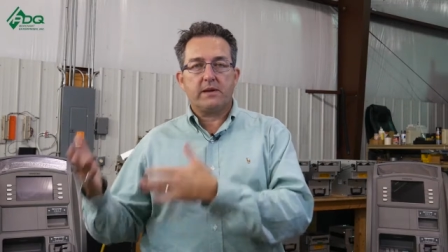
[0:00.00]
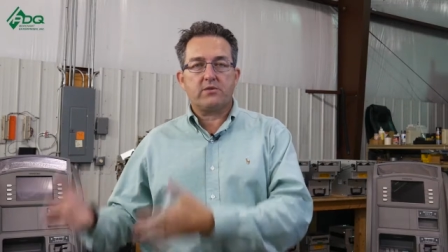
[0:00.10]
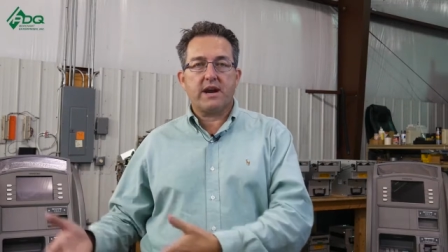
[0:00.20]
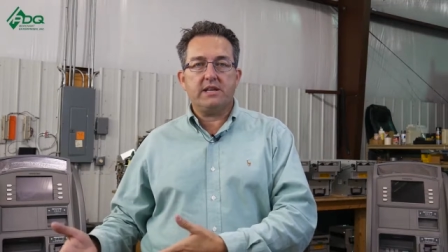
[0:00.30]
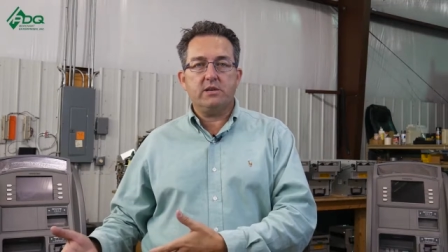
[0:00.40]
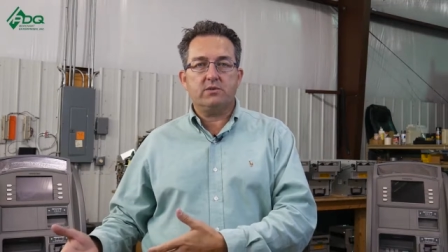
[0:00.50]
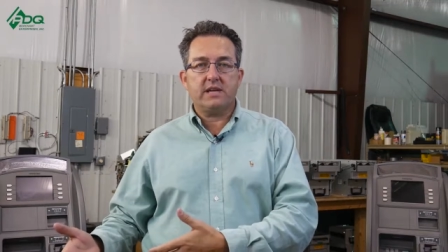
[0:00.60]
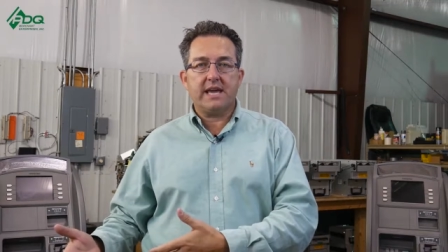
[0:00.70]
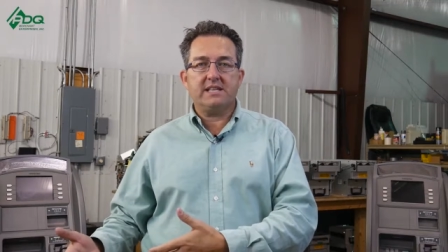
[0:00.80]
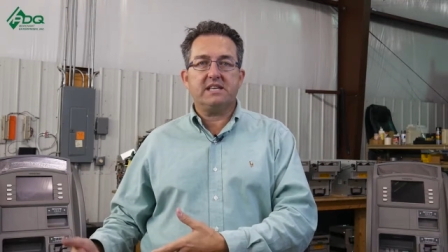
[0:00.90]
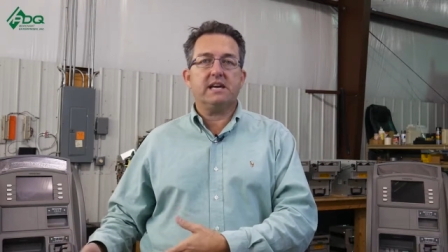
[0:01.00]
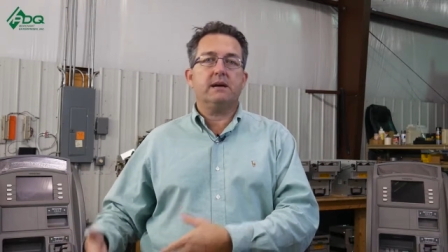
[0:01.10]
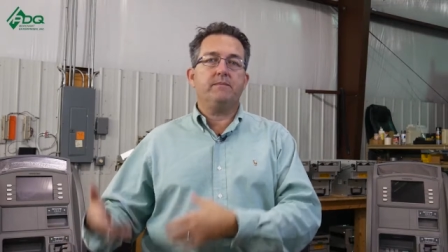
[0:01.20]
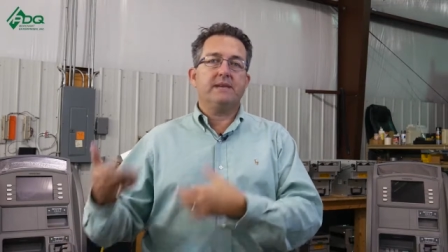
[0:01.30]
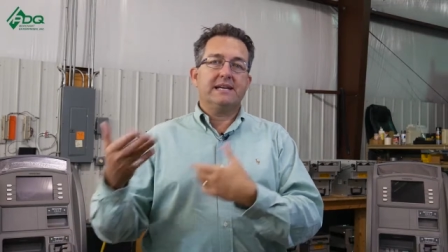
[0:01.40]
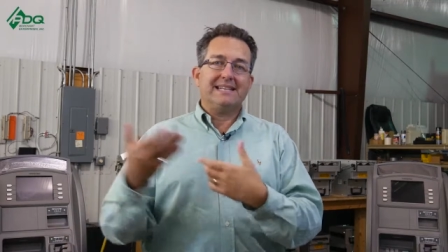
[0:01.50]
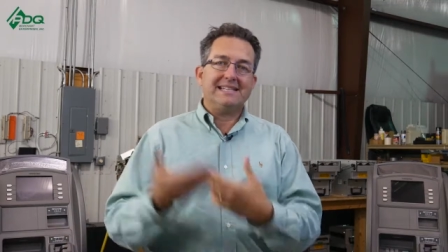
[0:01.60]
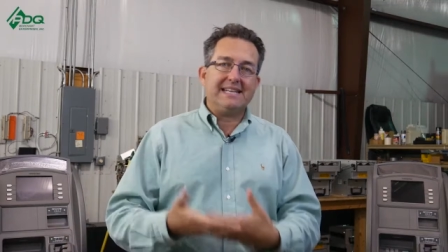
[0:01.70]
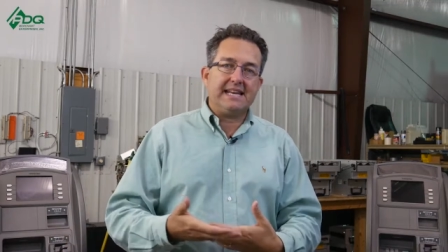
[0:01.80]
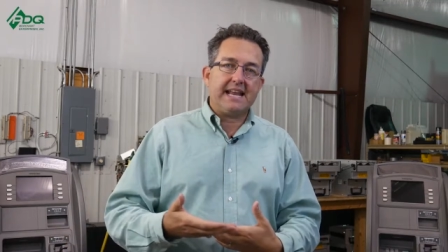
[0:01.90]
tried to use the ATM
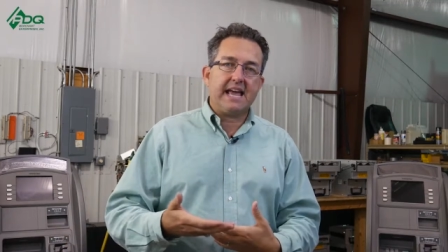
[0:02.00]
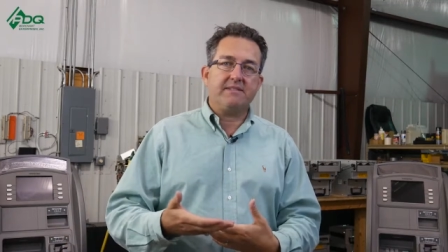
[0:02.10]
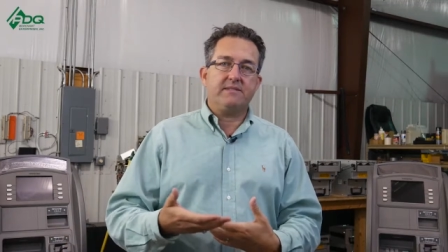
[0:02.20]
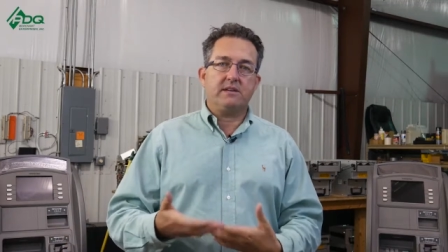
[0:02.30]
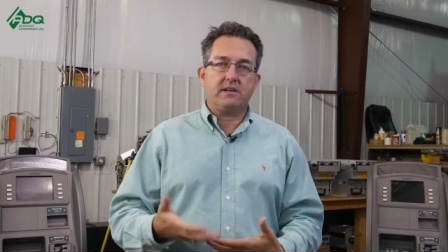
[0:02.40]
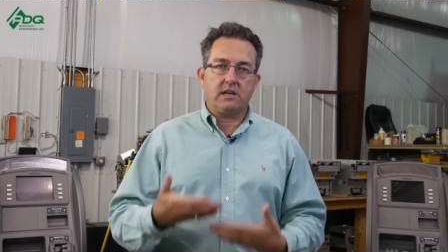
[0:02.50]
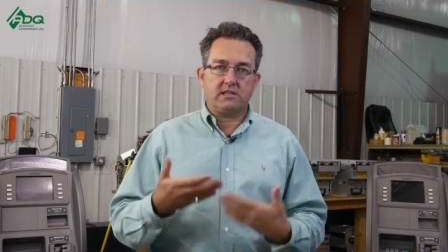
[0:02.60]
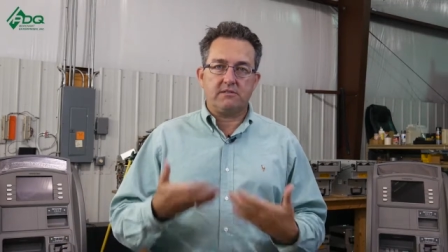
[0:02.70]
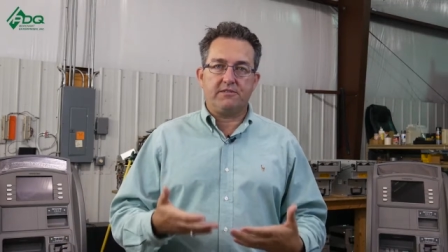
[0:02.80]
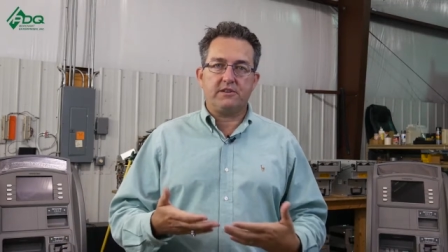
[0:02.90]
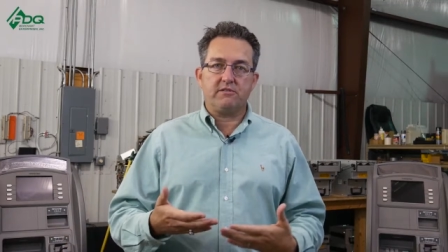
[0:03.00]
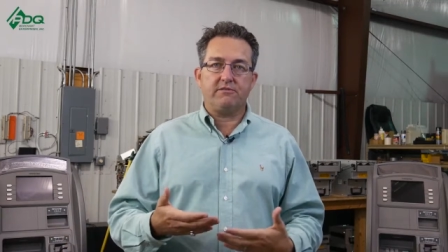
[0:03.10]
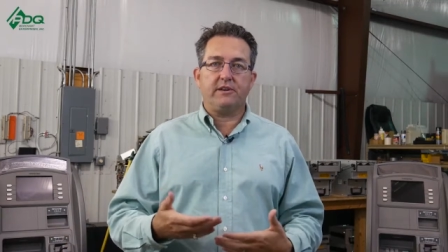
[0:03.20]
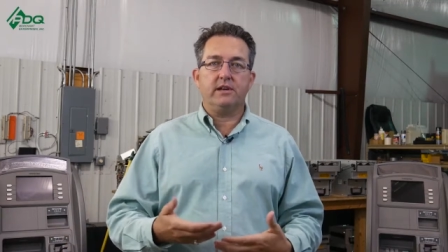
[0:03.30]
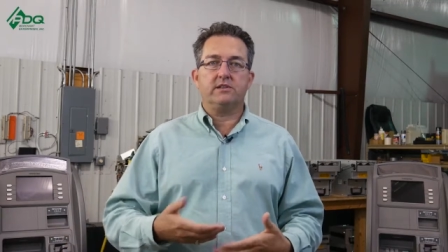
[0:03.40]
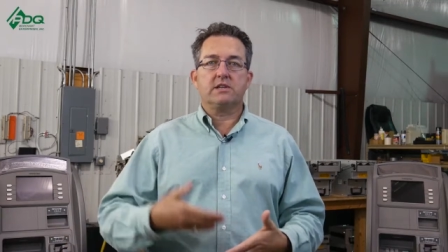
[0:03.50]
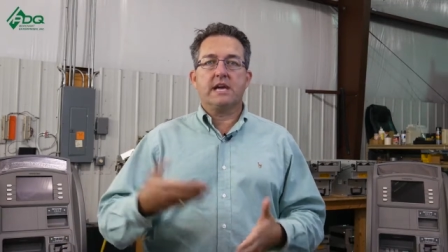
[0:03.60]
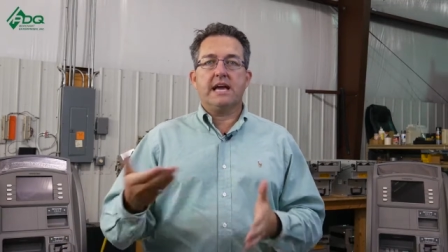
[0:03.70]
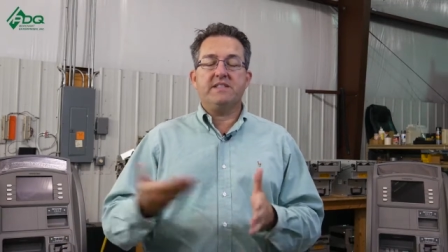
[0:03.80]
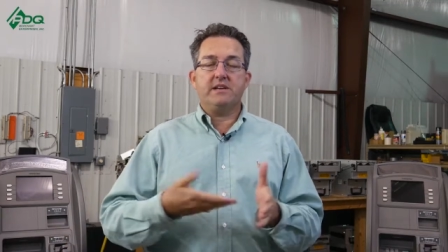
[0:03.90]
didn't have uh, sufficient funds,
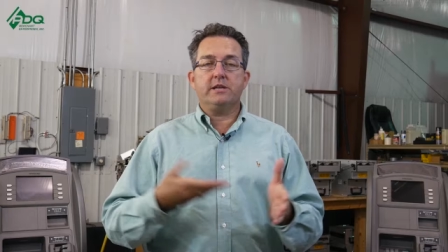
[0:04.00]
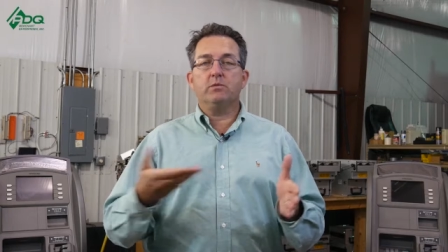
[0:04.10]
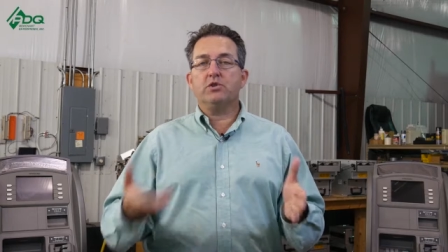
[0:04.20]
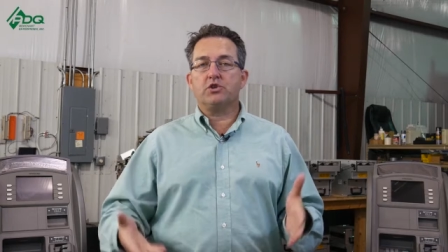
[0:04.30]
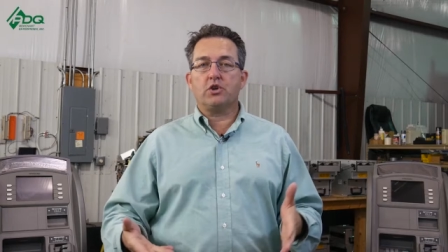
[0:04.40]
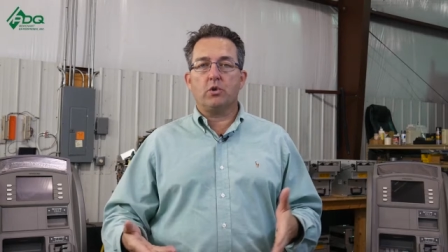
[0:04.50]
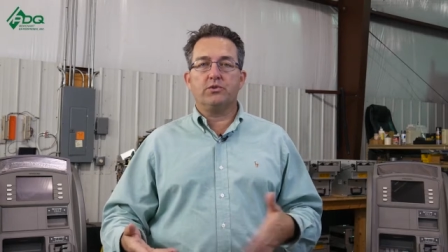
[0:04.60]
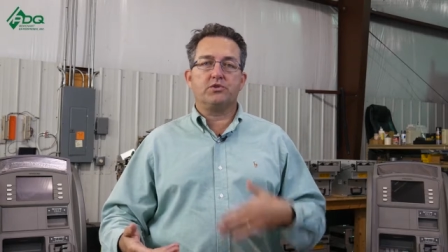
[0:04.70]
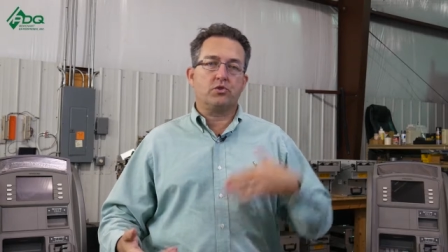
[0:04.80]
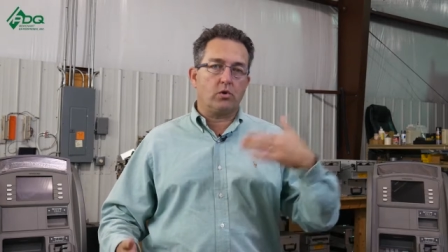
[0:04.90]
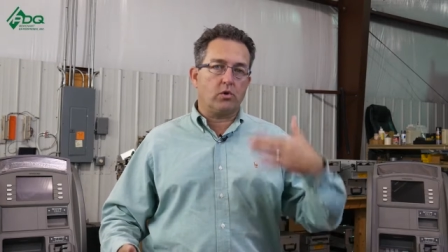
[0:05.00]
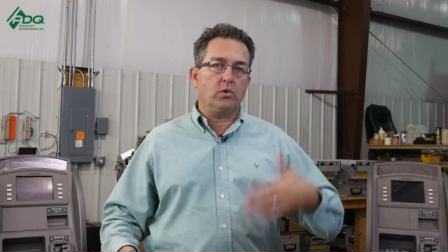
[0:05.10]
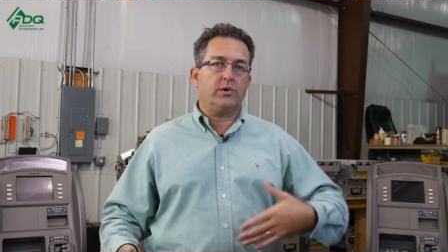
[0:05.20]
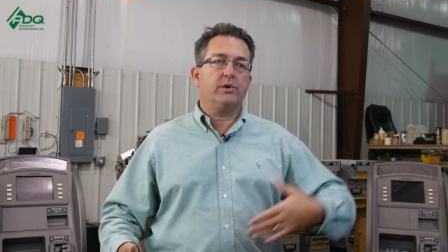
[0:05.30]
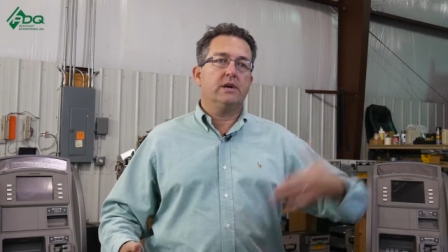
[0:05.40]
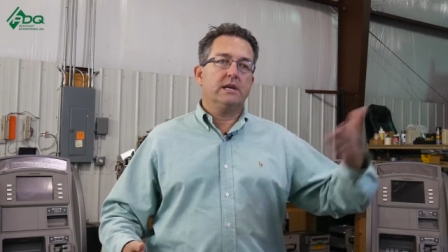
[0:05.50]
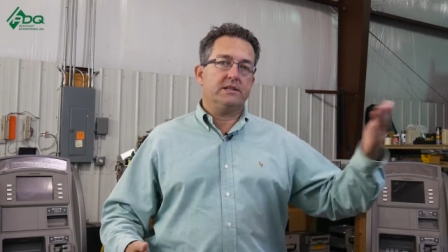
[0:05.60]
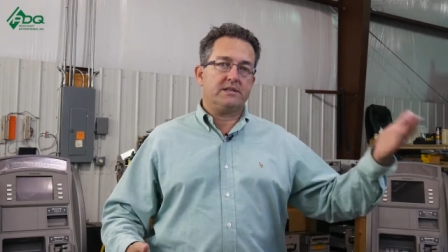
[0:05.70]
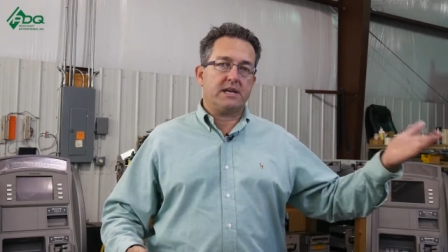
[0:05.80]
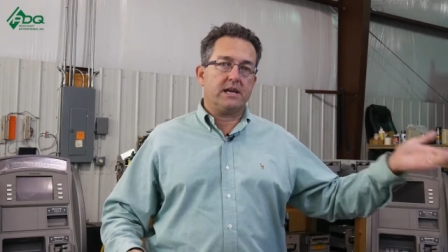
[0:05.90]
and then you would show the store owner
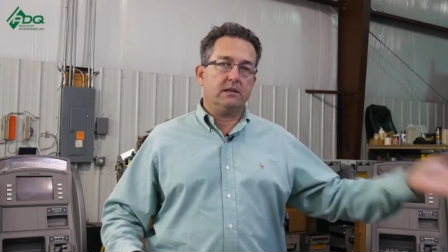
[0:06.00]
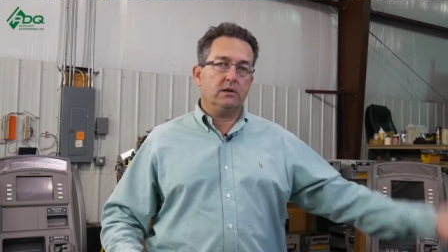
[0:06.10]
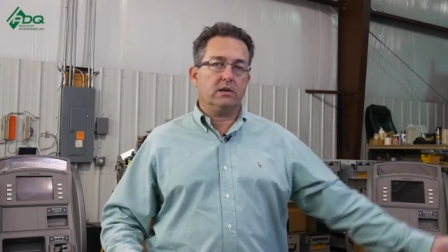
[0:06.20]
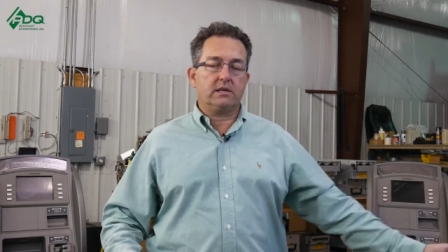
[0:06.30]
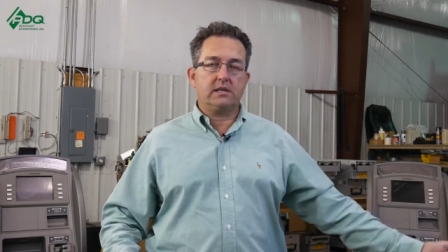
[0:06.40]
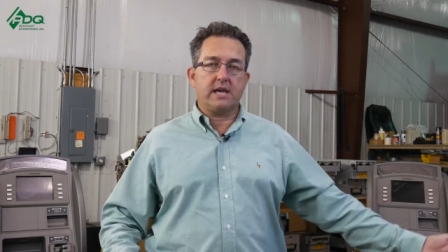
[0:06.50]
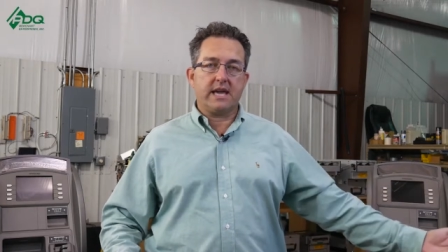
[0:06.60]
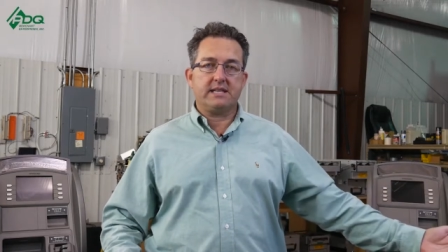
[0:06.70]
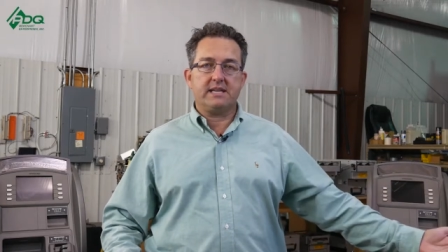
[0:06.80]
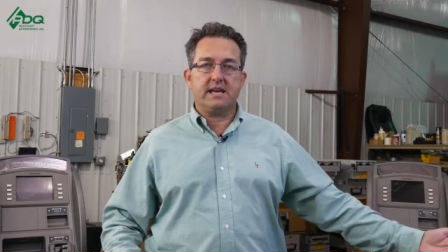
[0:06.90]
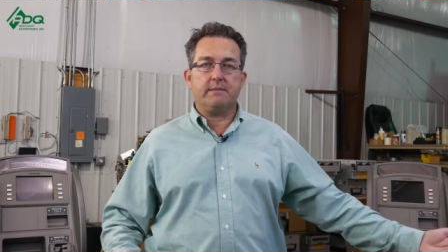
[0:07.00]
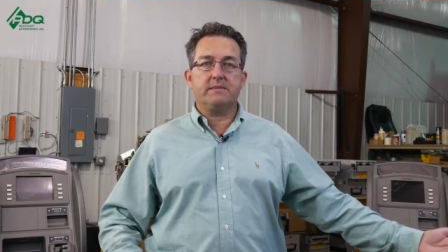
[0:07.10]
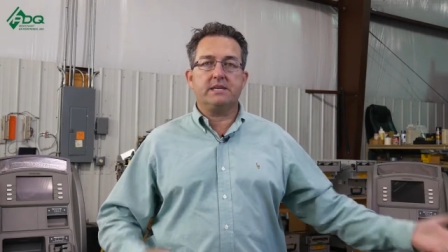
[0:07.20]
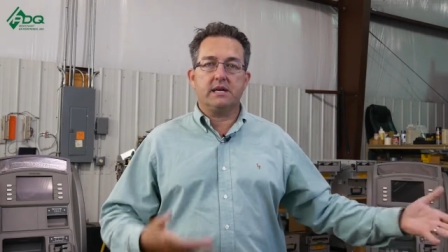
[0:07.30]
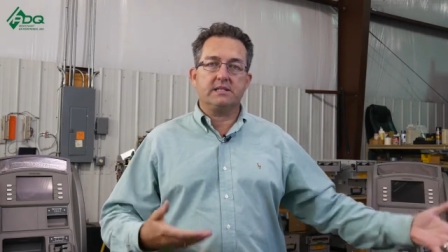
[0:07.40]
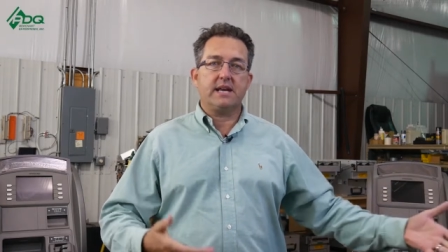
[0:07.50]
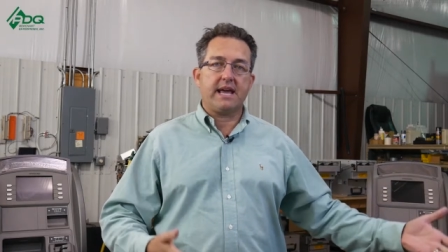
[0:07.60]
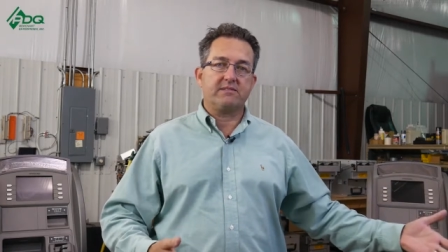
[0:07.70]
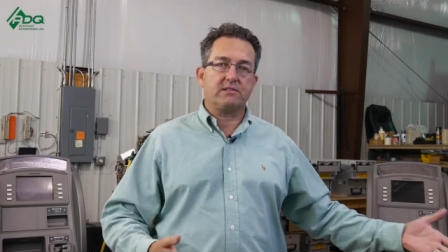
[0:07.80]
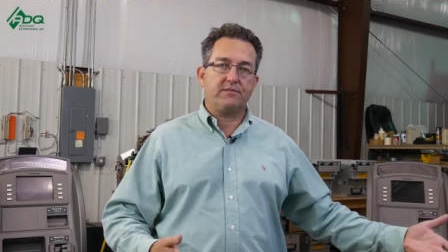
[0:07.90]
to say, look, the ATM doesn't
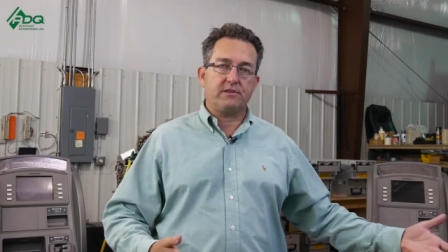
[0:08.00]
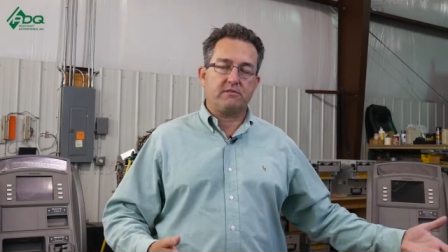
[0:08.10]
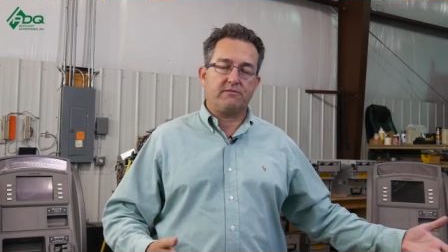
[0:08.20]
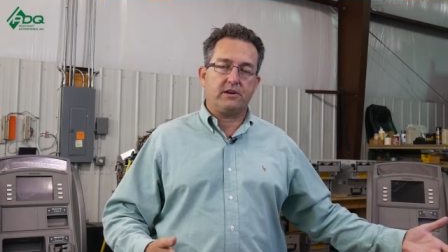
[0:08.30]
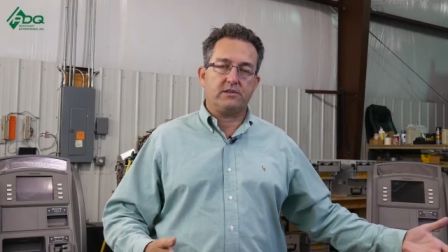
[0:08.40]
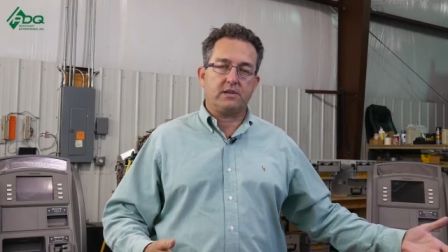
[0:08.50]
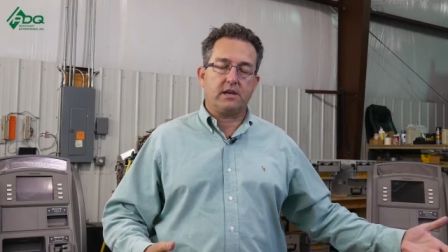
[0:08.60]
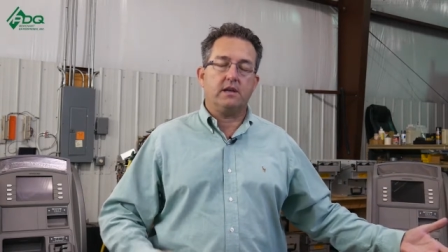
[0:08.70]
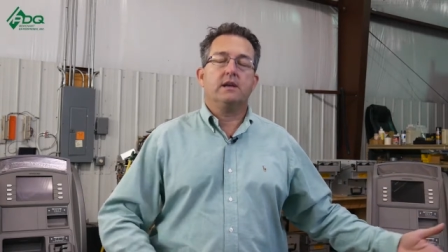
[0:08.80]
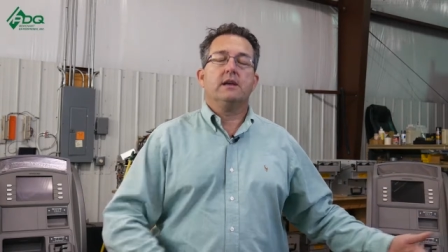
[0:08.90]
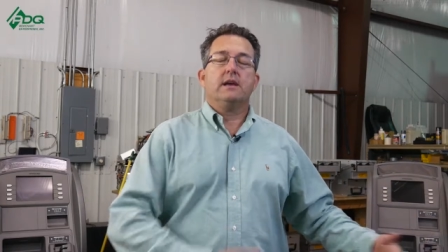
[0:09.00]
have sufficient funds in it.